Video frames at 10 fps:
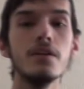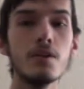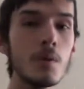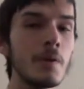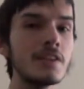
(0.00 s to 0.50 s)

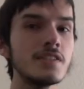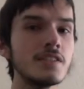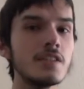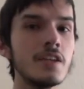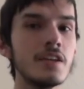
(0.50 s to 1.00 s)

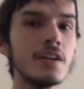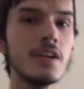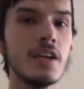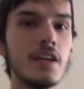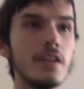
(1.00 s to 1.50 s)
Neuroplasticity
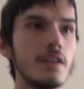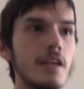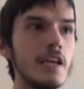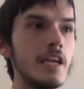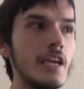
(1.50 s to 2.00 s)

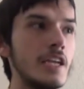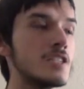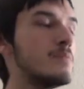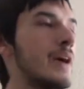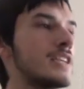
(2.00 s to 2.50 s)

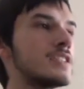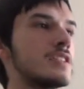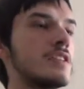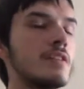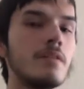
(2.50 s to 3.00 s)
is
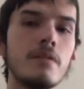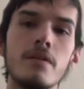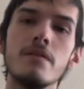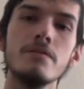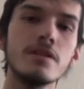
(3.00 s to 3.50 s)
best
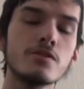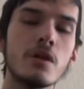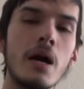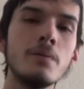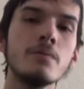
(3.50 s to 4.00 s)

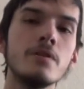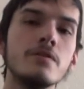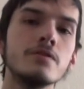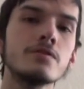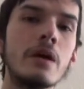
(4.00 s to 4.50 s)
described when
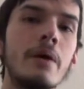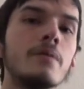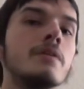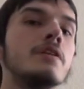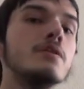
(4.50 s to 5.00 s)
you describe
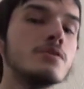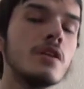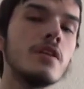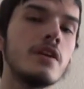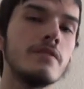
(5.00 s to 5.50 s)
how we used
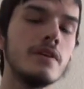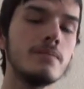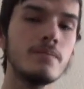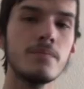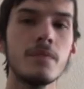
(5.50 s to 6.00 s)
to think of it.
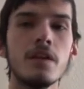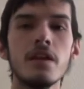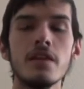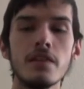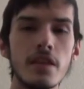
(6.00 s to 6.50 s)

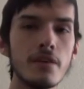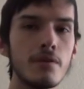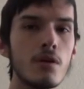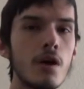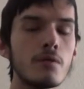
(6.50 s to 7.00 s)
Think of
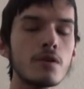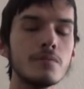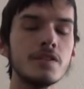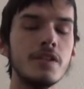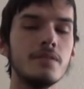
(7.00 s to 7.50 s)
a clockwork
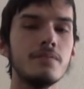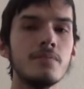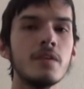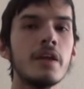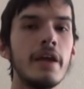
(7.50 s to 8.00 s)
machine.
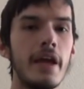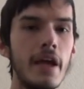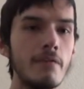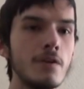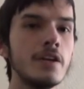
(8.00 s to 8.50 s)

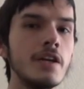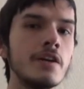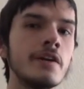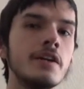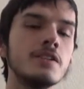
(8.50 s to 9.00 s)
Every
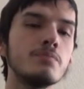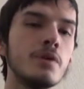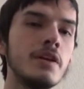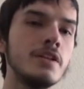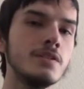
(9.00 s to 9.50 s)
gear is
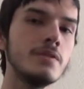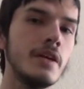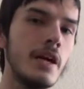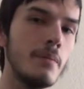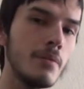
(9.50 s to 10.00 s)
put
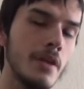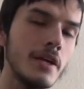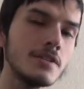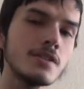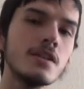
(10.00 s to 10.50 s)
into a
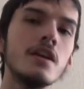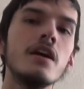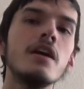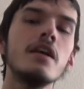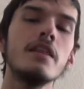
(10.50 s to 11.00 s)
place
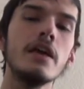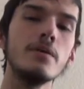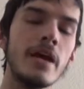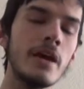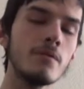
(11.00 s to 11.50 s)
that
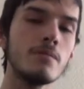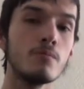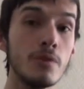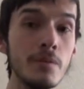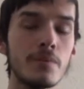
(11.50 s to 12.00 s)
you can't
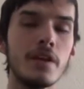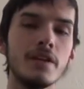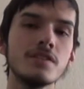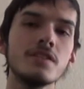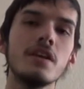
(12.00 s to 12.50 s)

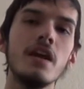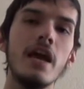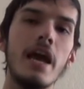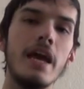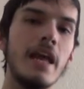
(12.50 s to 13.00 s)
replace
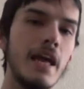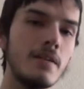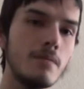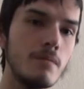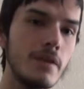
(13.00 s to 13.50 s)
and
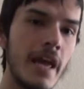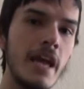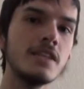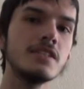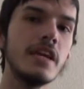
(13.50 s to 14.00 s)
that
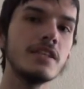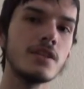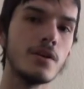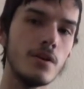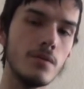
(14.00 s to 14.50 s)
can't change
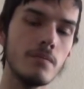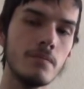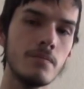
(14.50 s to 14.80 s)
at all.